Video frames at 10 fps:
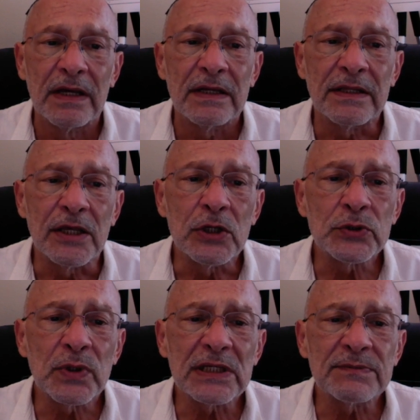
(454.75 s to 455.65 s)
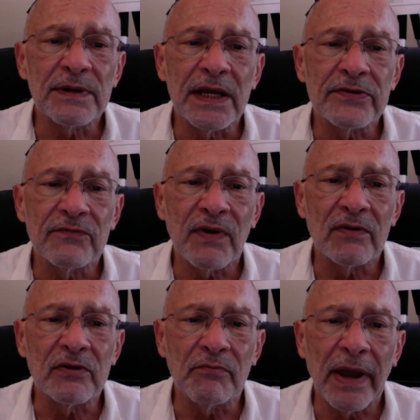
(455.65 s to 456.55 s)
The usual explanation
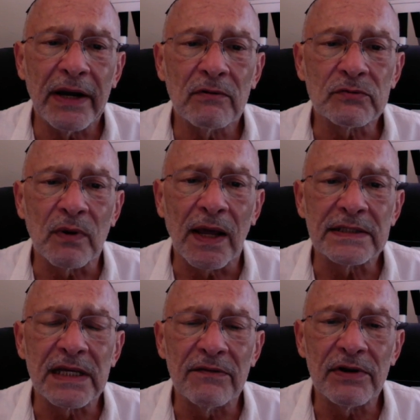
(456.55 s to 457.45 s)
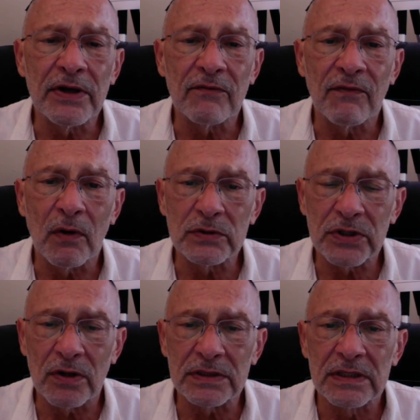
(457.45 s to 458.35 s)
found in manuals relies heavily on
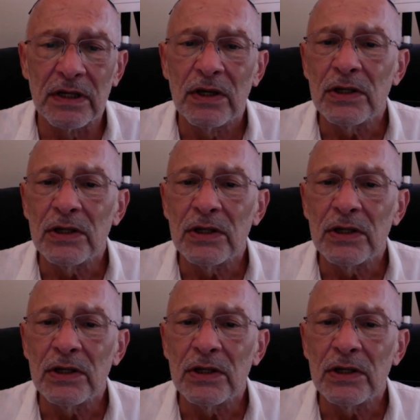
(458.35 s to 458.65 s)
flowcharts.